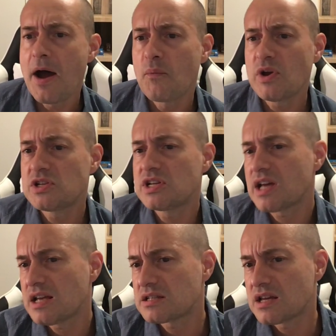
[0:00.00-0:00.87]
When she
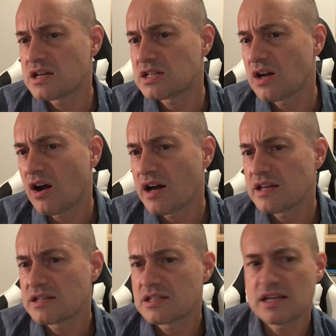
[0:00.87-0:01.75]
gets there, she
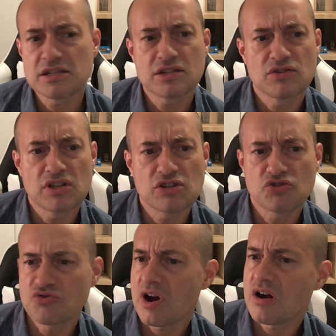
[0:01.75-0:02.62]
hires this
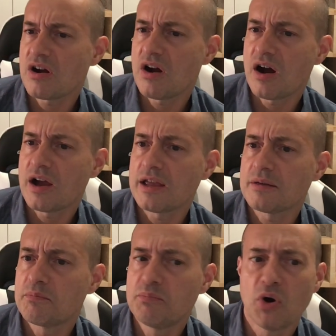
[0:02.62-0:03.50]
drunk guy,
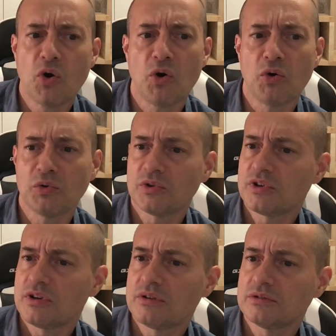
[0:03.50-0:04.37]
Paul,
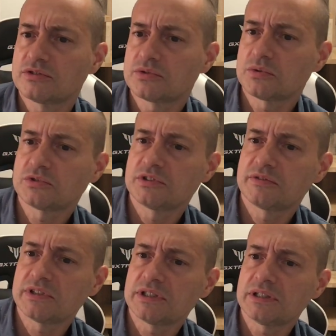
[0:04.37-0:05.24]
who's sort
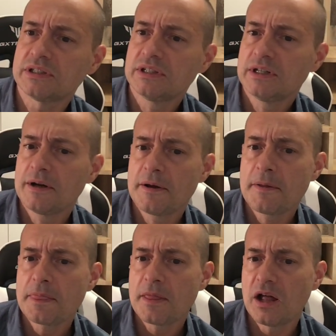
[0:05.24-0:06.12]
of a
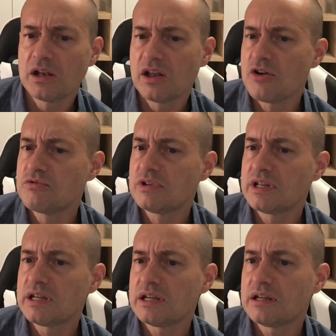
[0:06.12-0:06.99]

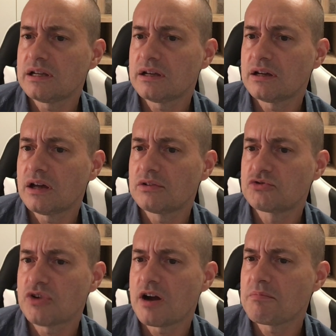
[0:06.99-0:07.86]
lonely
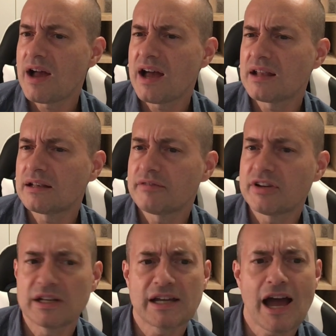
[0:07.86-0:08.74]
drunk man
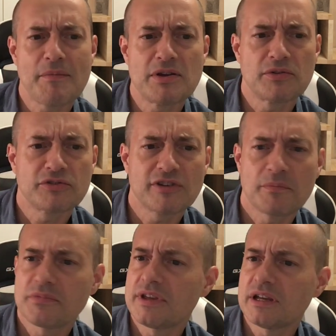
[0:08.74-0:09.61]
living in a cabin or
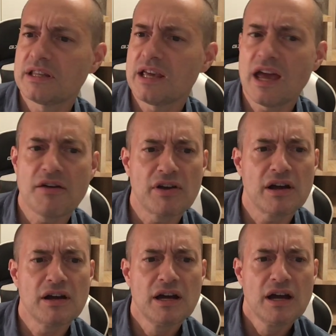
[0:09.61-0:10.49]
something in the
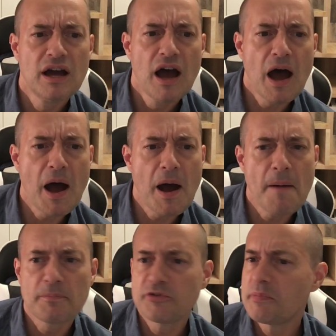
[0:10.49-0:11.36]
area,
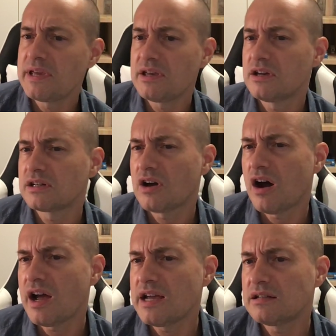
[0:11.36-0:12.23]
to be her
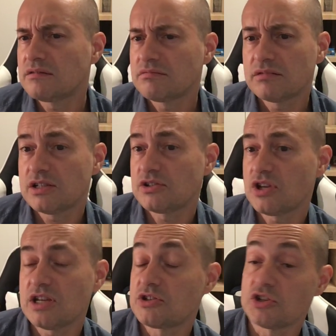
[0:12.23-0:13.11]
guide.
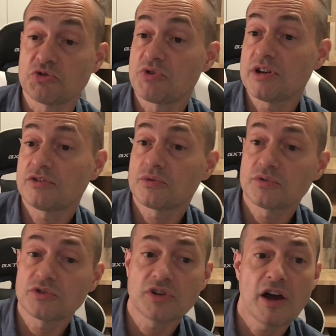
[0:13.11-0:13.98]
He just drinks
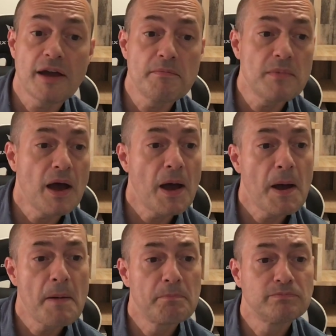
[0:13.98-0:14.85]
all the time,
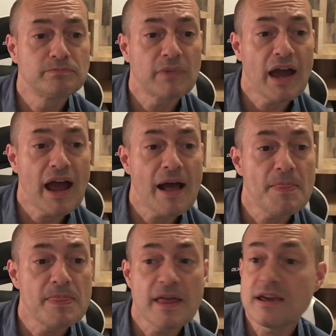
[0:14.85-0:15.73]

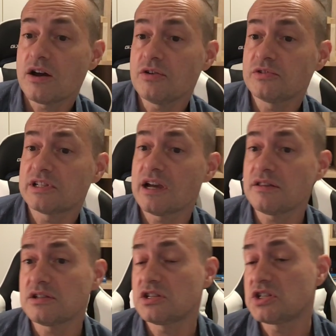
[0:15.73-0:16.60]
and they go
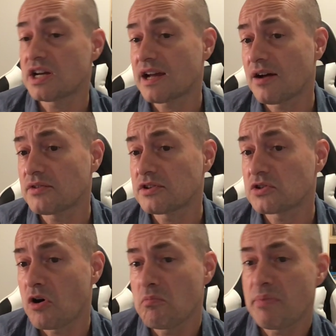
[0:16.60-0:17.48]
together to check out this
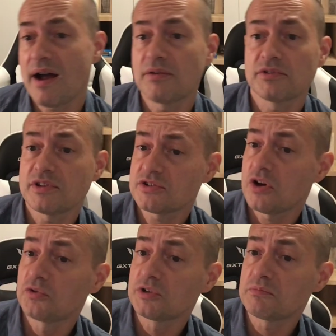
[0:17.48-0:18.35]
compound and this
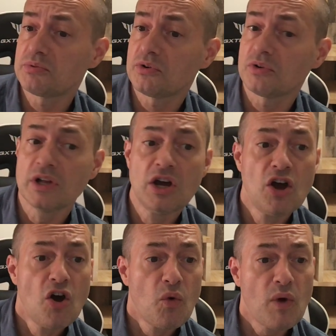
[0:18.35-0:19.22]
holding pool
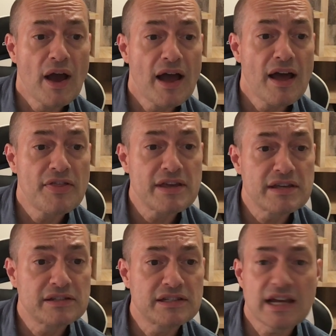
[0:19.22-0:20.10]
where
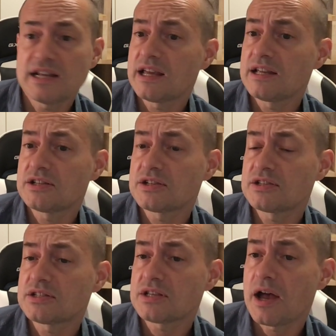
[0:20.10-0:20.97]
these
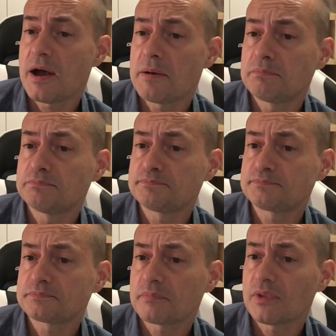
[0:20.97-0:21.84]
teenagers
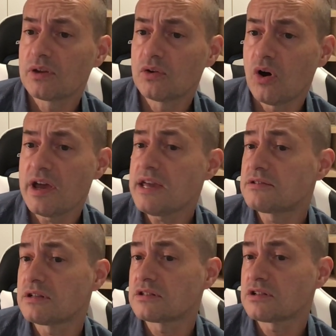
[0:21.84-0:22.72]
got eaten.